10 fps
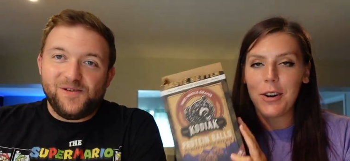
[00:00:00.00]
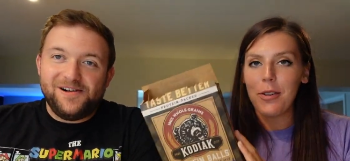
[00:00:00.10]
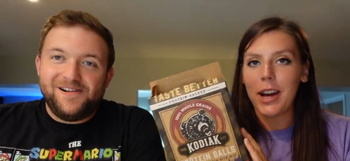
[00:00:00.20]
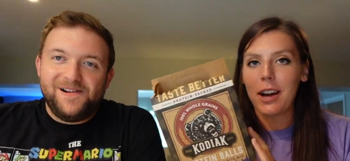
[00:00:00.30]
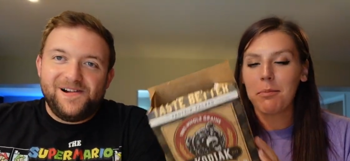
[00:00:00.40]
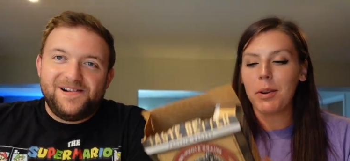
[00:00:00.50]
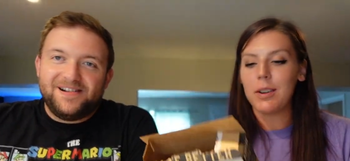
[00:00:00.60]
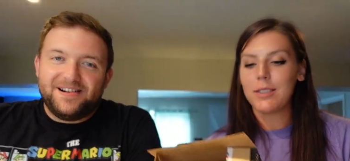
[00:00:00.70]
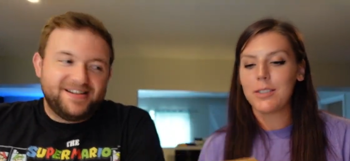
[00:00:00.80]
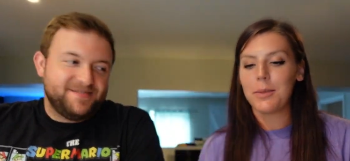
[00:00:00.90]
Speaker 1: Kodiak
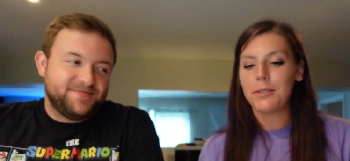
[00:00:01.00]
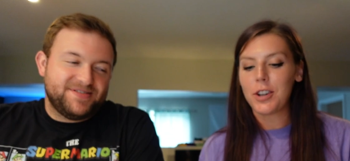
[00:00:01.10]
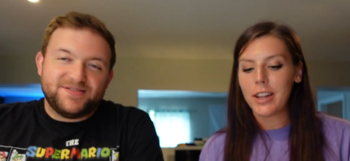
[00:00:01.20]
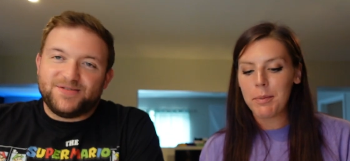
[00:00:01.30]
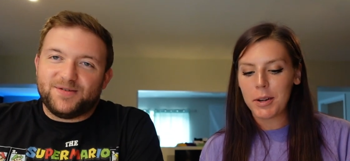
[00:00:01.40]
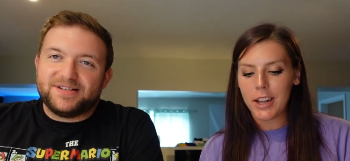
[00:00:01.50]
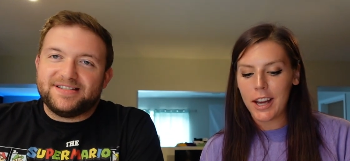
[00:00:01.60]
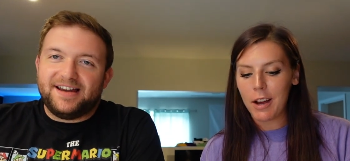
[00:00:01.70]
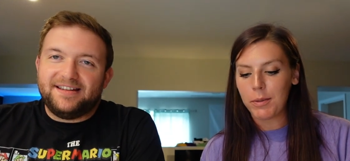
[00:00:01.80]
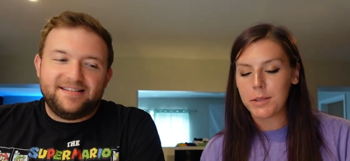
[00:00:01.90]
balls. So we've tried the
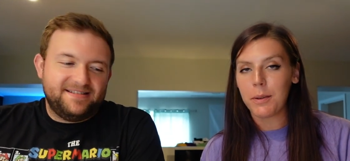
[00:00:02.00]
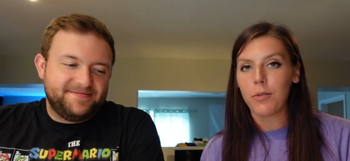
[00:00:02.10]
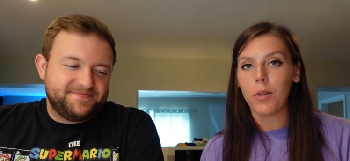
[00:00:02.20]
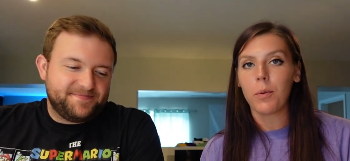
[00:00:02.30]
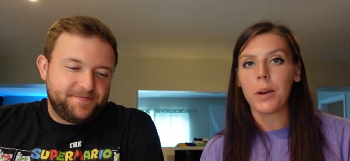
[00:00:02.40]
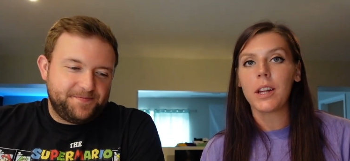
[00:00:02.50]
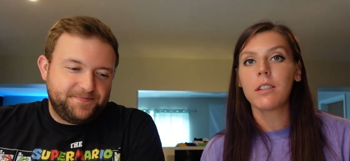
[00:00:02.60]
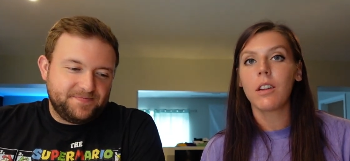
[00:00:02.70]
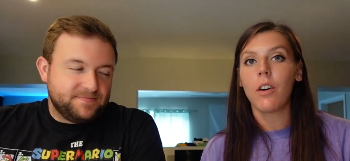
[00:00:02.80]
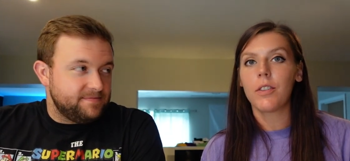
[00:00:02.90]
birthday cake ones before. We
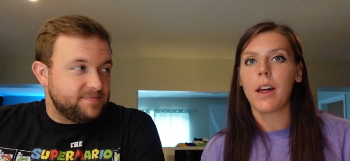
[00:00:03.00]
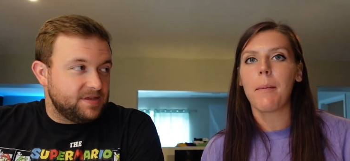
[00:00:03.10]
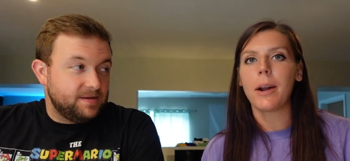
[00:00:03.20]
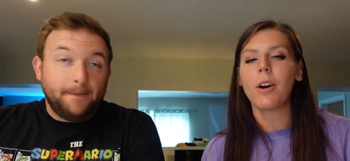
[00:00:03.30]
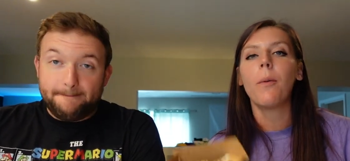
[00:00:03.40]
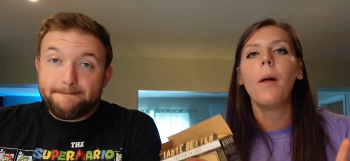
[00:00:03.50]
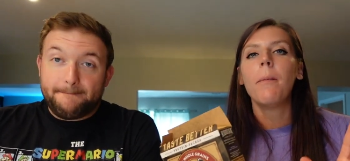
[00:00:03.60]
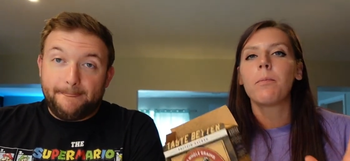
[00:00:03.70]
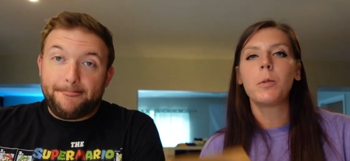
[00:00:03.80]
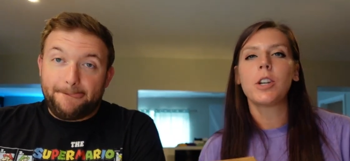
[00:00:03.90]
loved them. I know
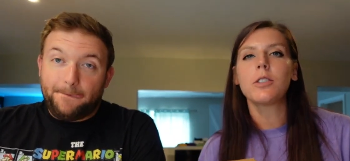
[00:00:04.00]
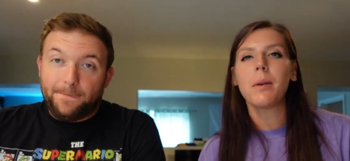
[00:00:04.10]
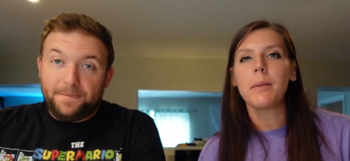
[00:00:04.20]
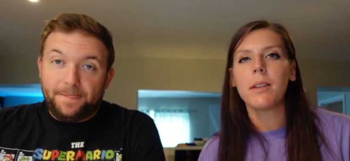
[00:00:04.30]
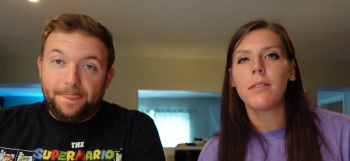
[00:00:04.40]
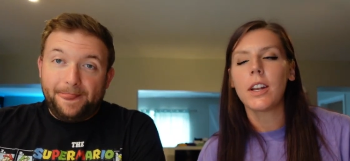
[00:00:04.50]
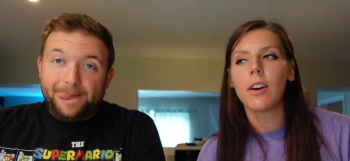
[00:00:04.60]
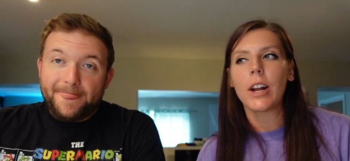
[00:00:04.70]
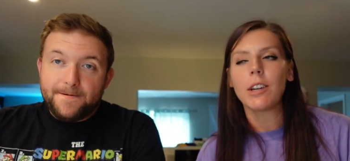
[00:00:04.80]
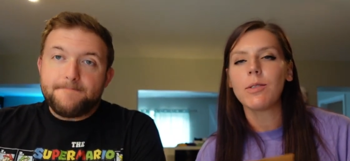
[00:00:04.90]
we talked about them in the
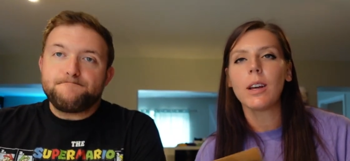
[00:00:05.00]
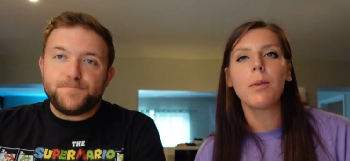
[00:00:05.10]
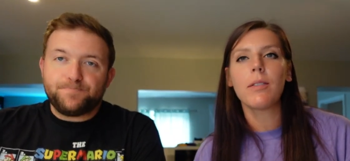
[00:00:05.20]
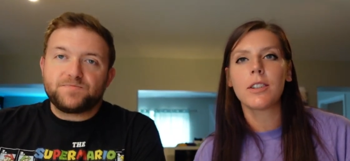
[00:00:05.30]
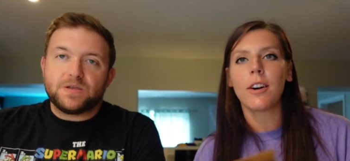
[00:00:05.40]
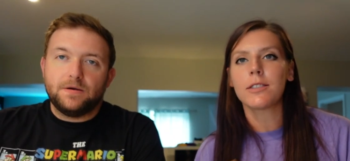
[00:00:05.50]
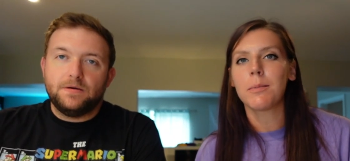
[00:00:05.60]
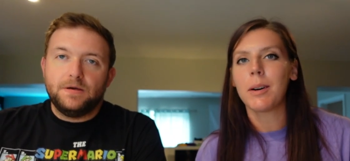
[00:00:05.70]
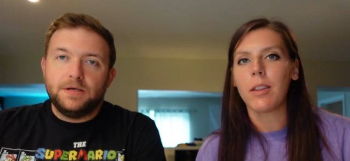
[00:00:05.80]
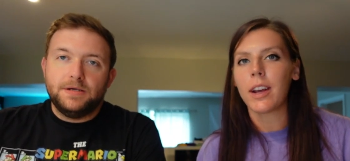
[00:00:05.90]
video, and I don't think we even talked
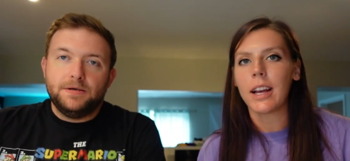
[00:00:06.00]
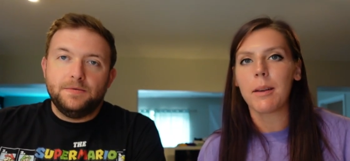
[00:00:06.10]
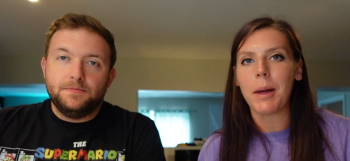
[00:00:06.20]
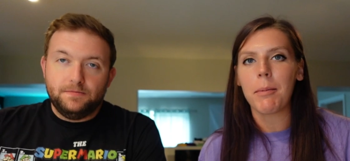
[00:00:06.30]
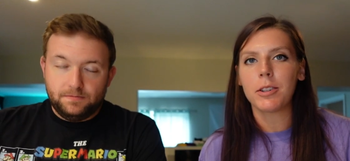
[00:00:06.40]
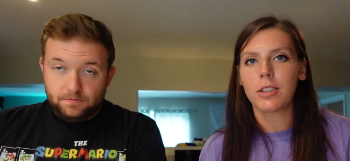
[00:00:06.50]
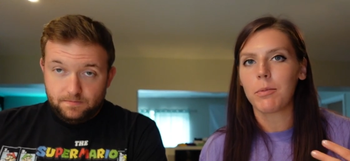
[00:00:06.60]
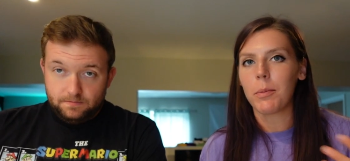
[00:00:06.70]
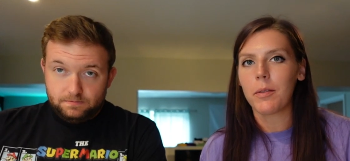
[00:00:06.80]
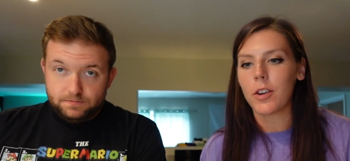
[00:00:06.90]
about liking them that much,
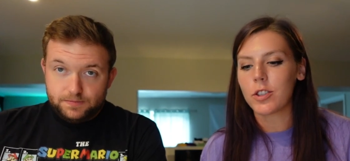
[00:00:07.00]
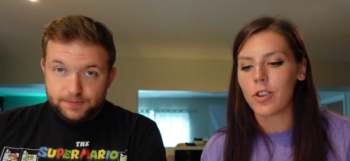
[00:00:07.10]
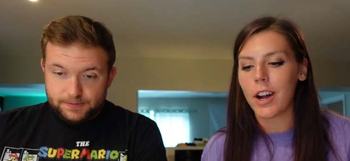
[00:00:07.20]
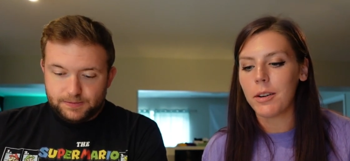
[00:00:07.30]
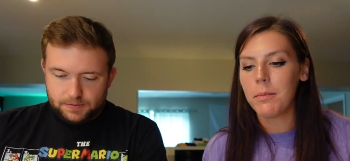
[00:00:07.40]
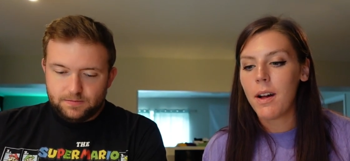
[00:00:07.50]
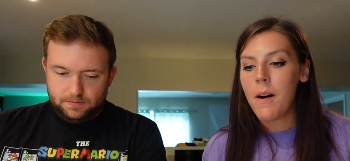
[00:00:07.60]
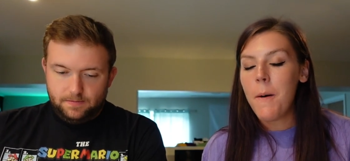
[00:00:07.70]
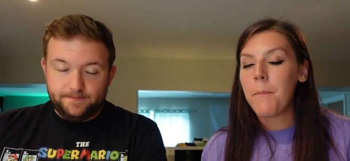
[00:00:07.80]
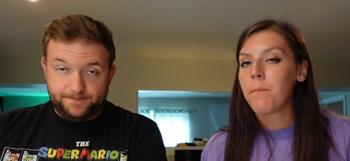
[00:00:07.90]
like when we first tried them.
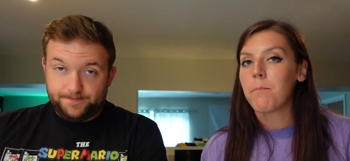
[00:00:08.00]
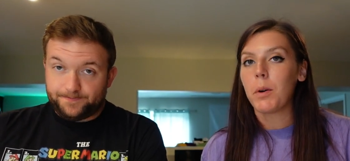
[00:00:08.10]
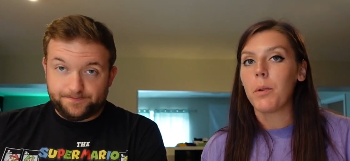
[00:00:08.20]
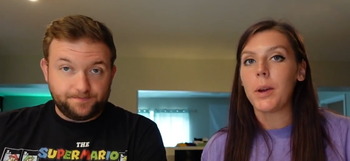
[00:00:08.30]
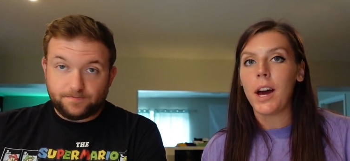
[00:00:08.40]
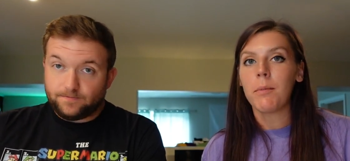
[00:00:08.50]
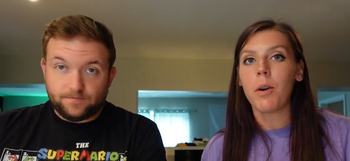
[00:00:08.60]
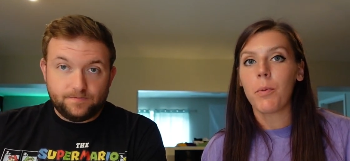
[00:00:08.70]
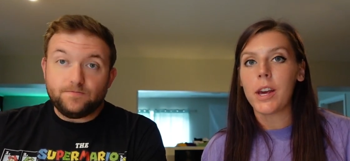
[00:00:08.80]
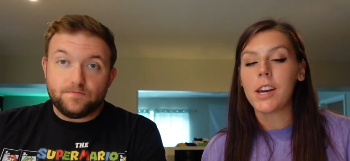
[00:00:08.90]
But we had them
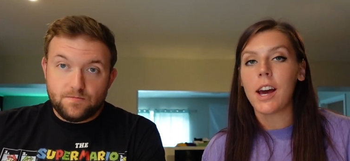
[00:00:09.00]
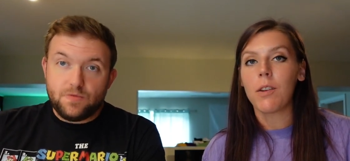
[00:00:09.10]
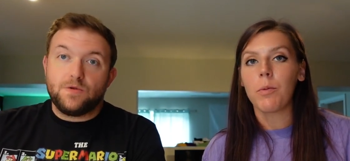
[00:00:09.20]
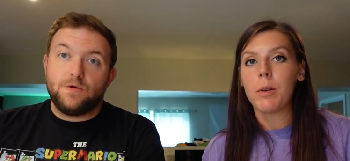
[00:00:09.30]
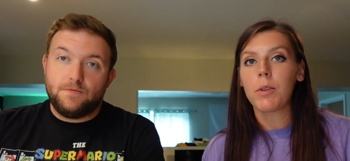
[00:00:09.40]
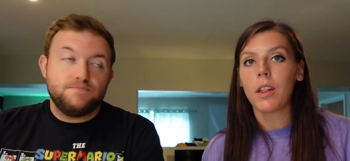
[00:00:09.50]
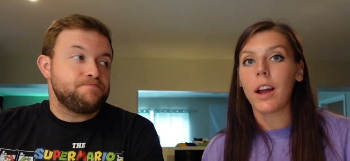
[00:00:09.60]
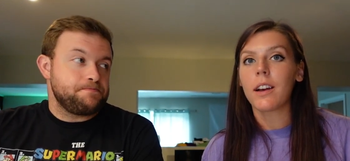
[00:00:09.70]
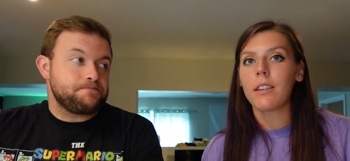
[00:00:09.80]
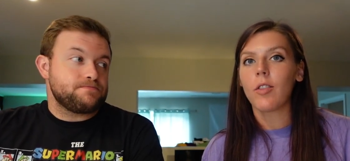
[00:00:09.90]
all week, and we were
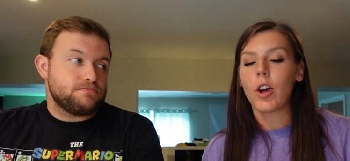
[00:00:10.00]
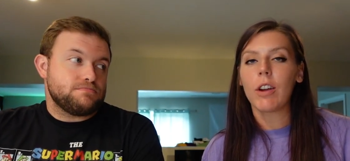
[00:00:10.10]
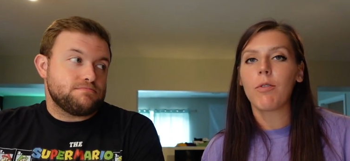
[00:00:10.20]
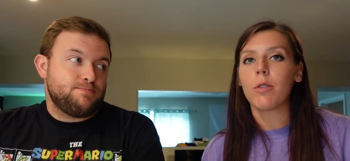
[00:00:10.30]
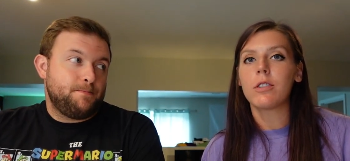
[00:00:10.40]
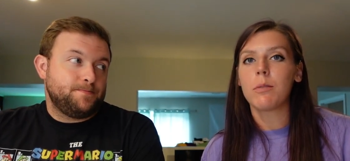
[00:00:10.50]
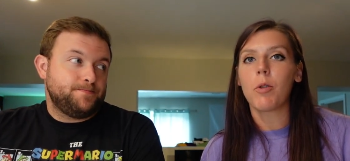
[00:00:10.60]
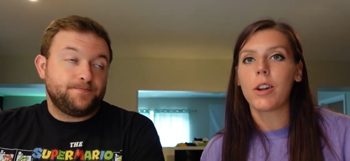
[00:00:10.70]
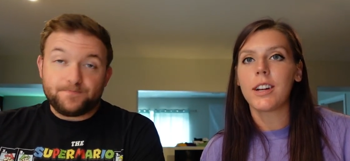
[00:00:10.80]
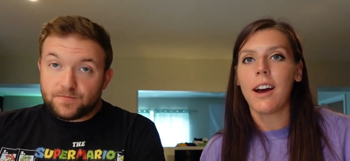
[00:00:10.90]
like looking forward to the
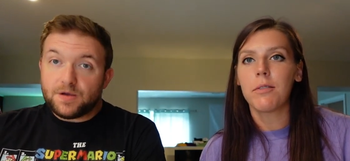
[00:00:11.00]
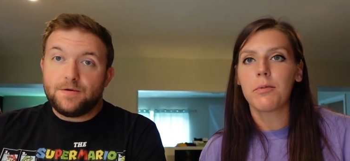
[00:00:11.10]
morning to have them